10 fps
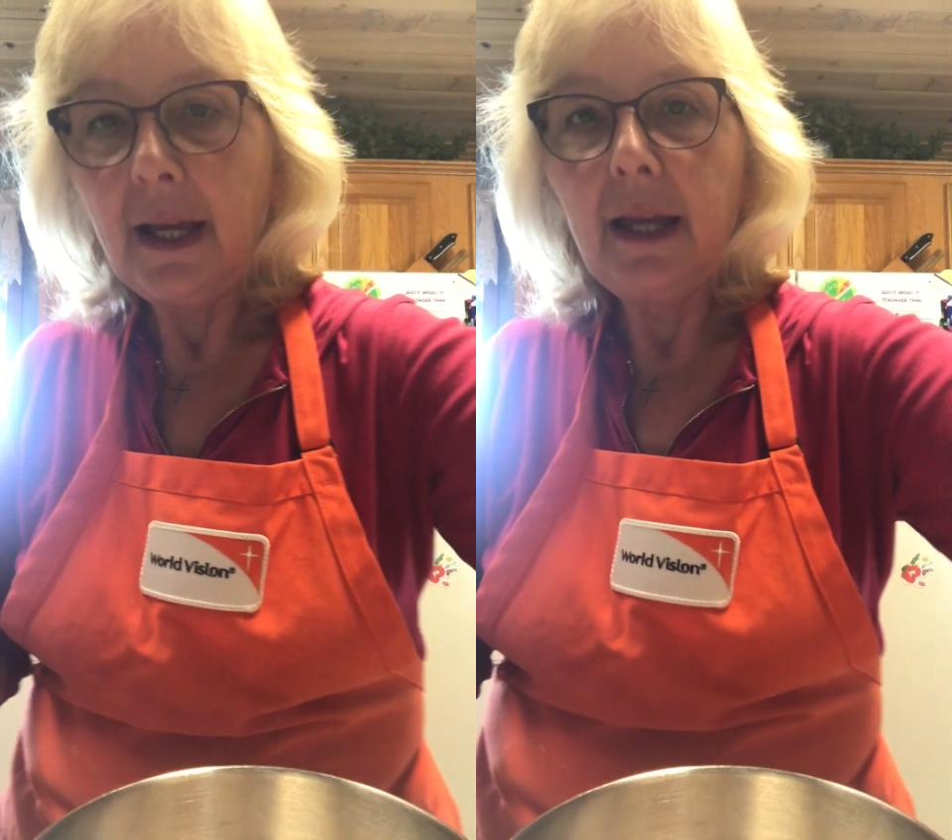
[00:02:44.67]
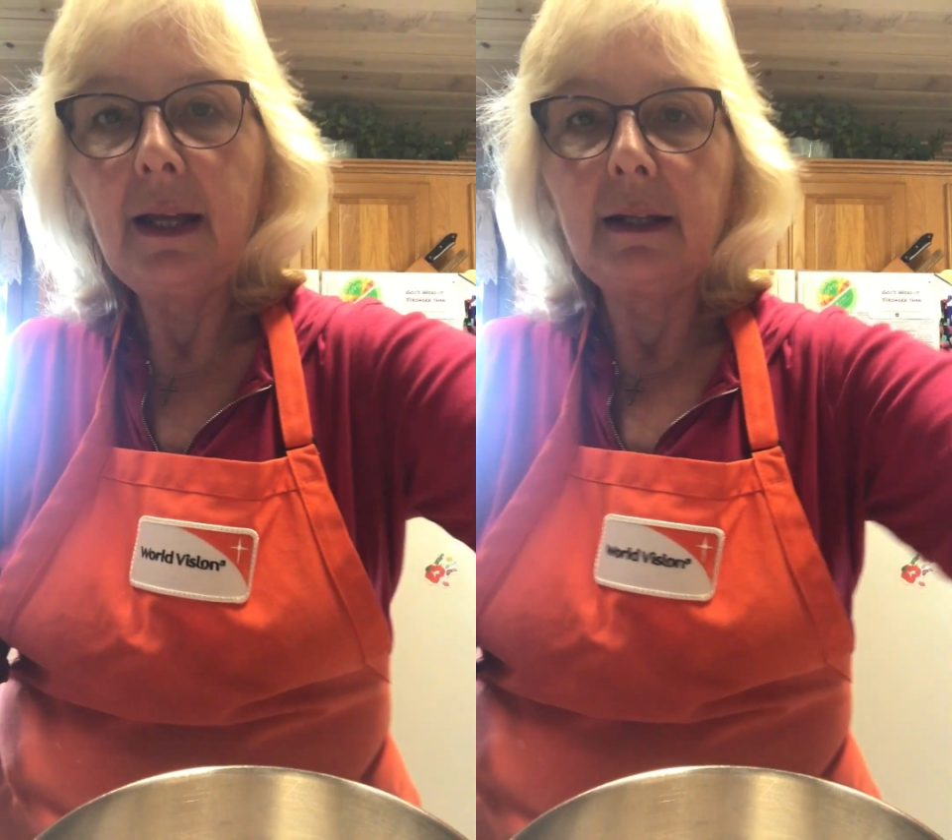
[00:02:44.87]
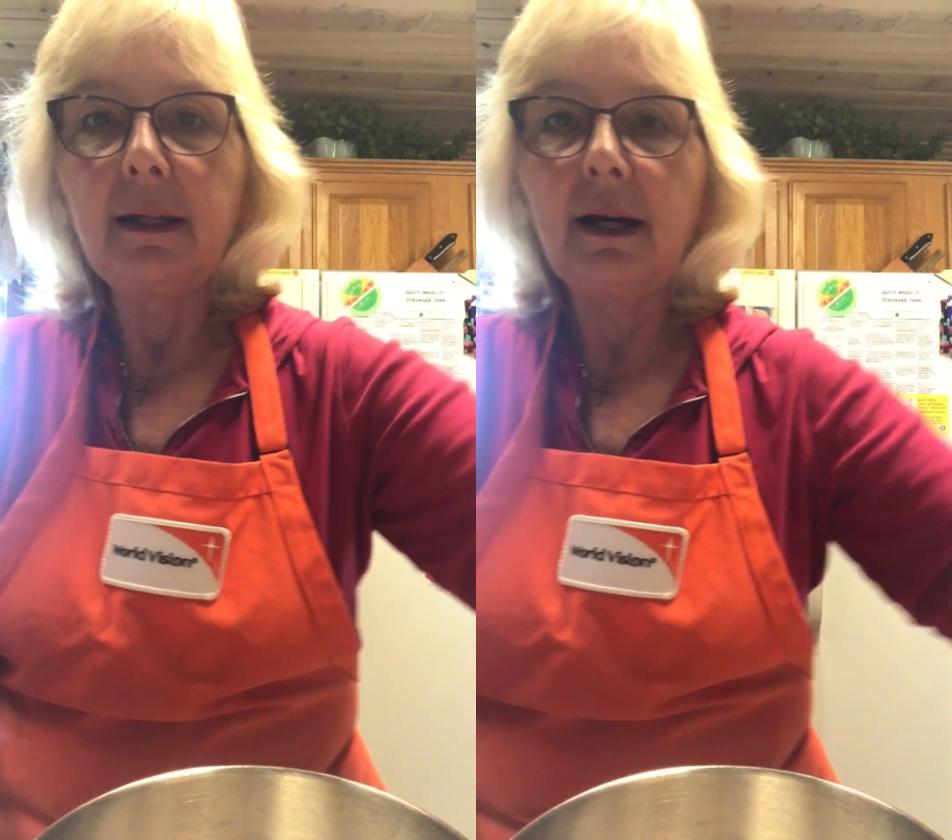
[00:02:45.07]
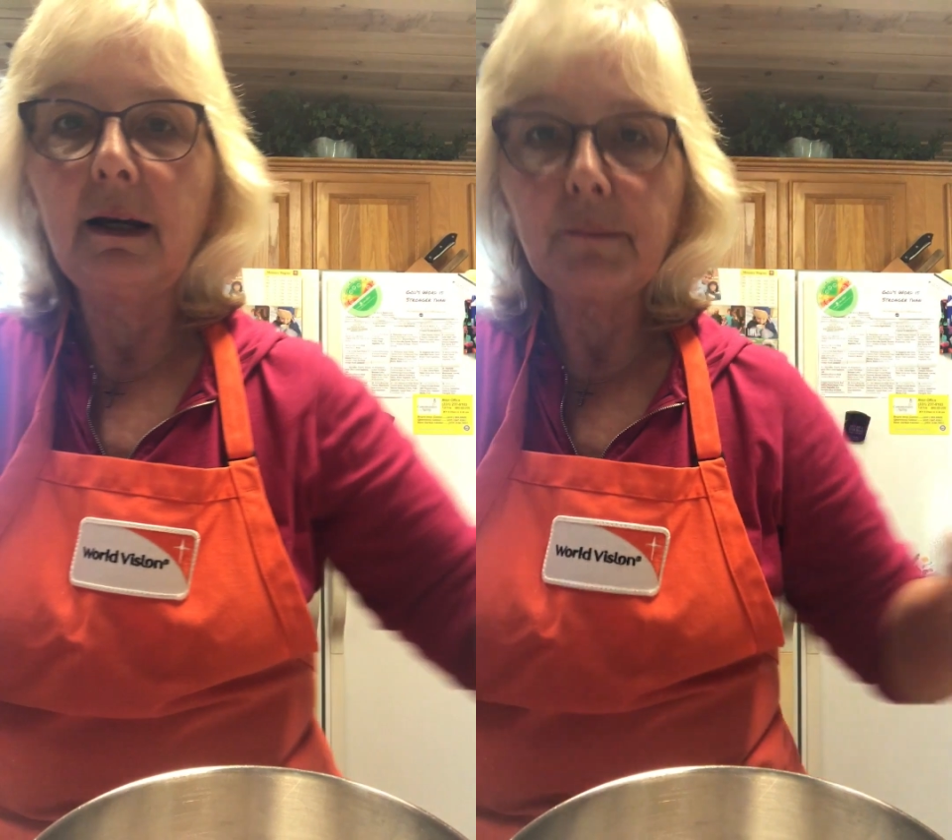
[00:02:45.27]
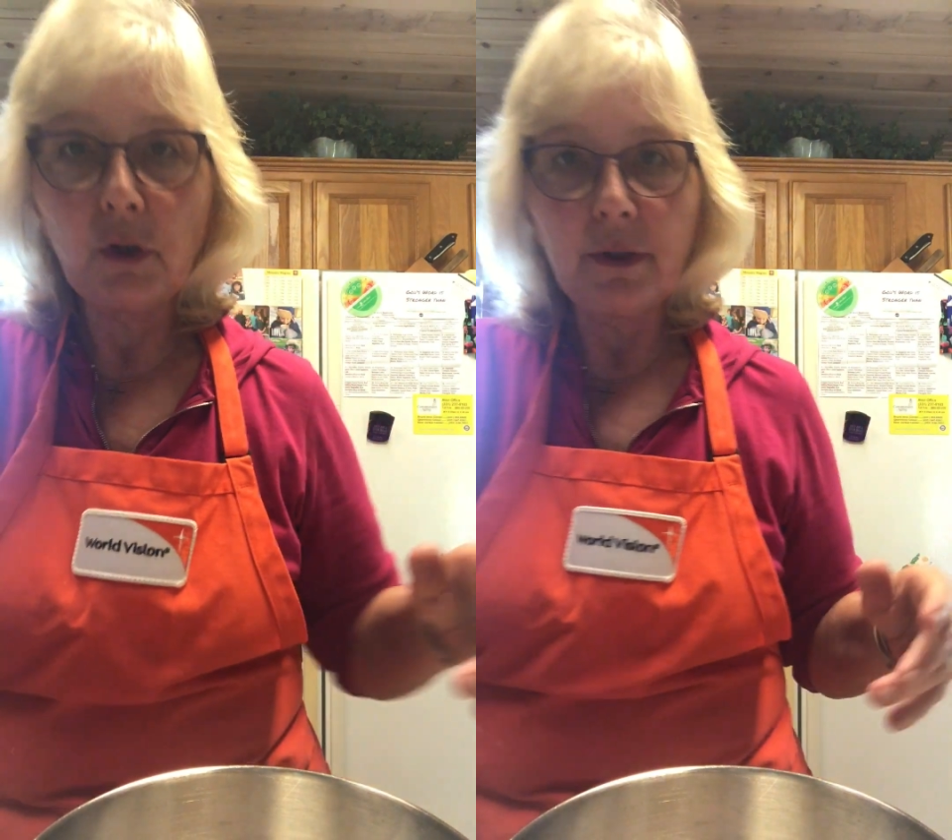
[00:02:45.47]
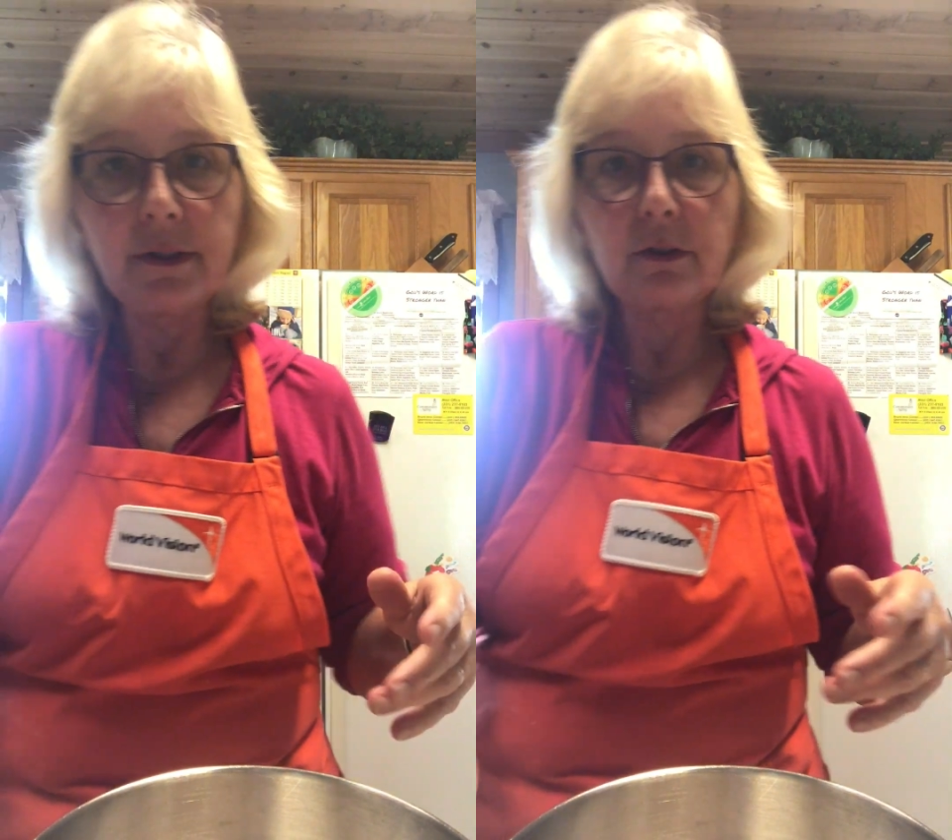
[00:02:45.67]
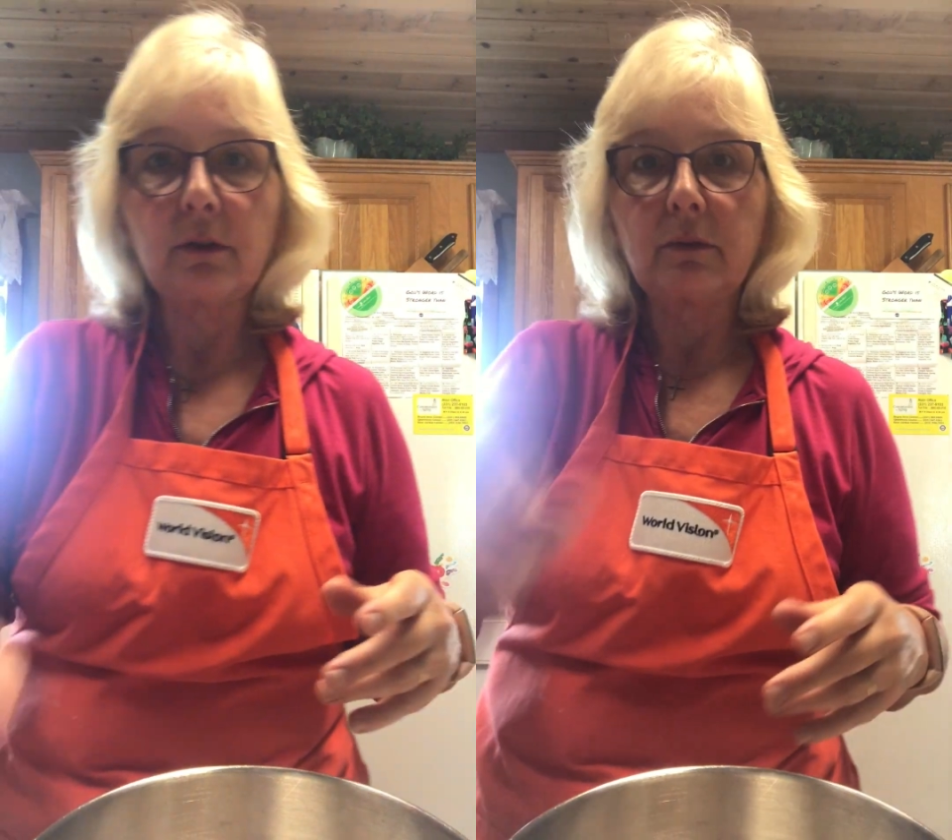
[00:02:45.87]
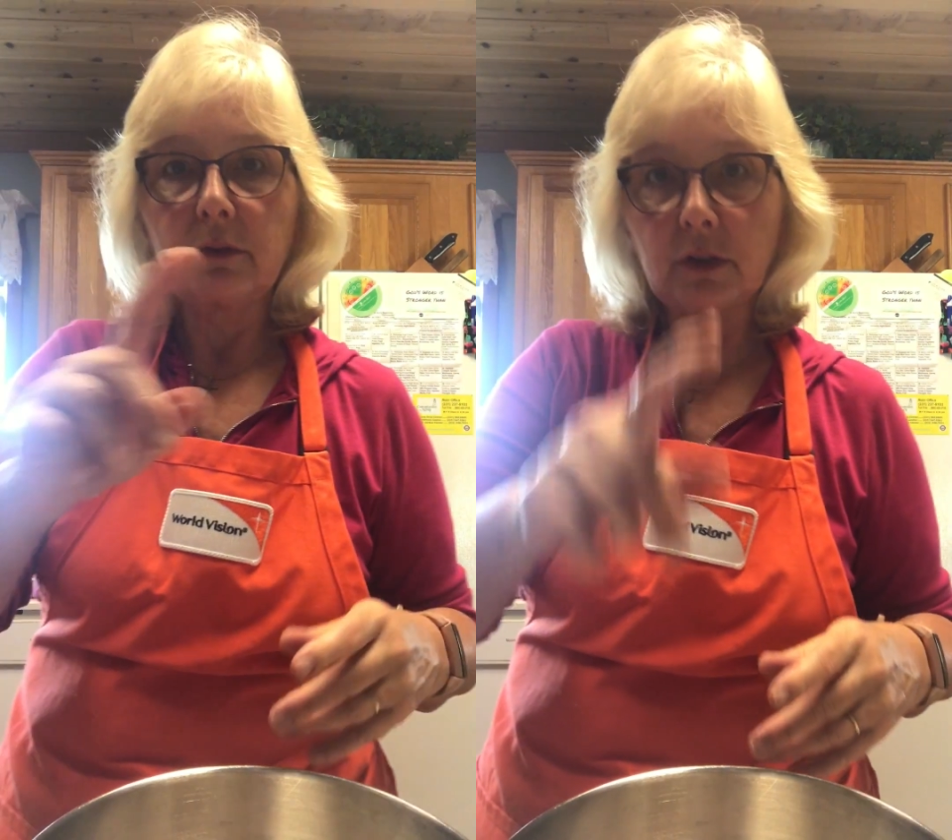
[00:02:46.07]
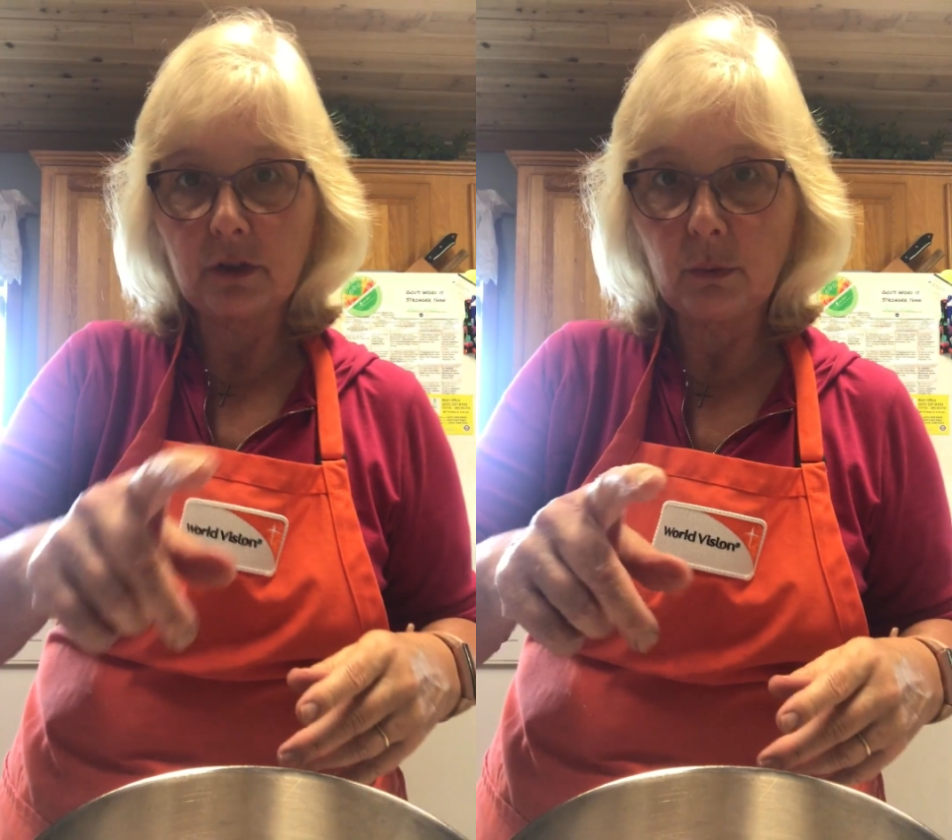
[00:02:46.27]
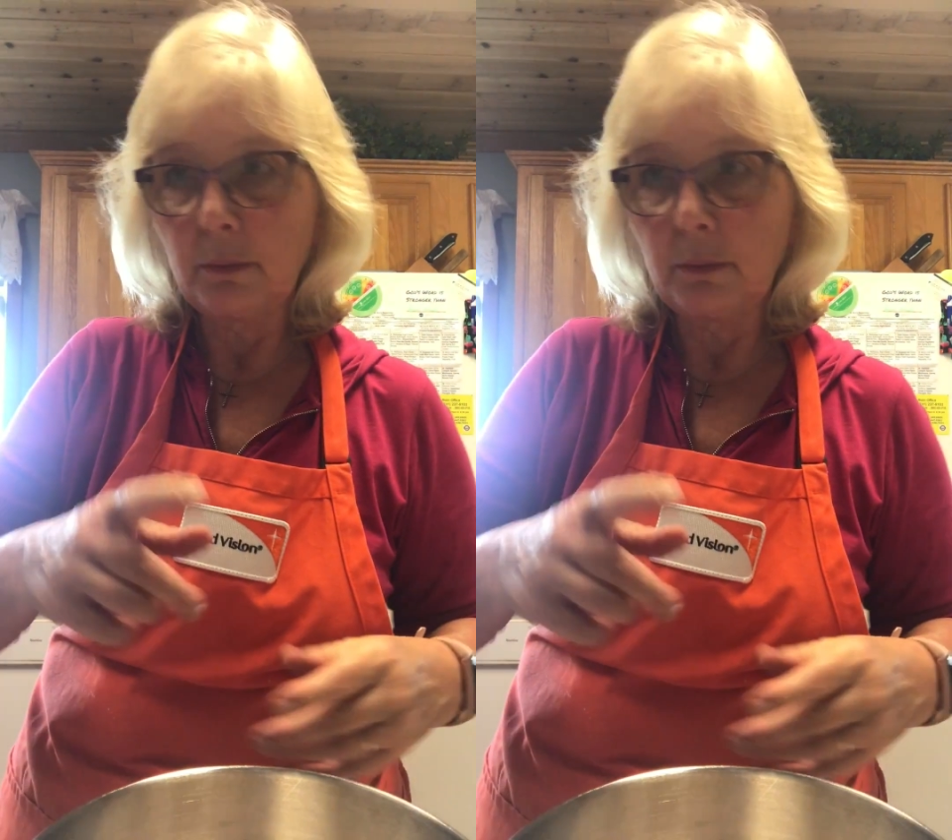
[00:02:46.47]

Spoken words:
and I'm going to, just one